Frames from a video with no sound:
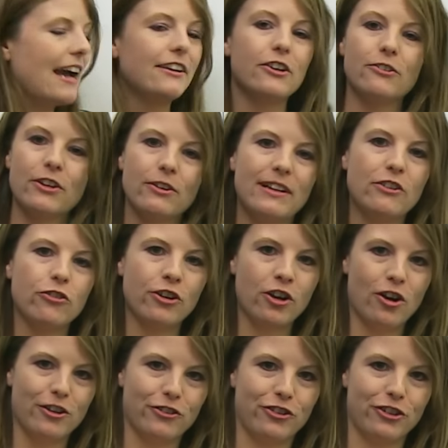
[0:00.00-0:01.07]
don't know in your
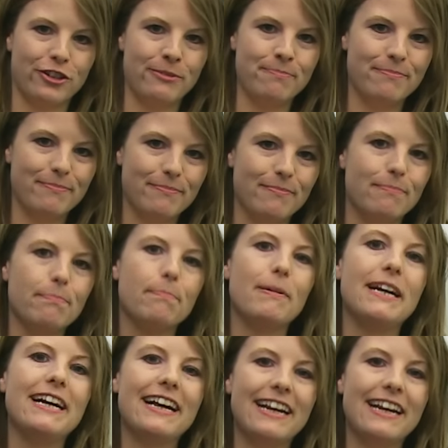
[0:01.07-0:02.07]
culture, but in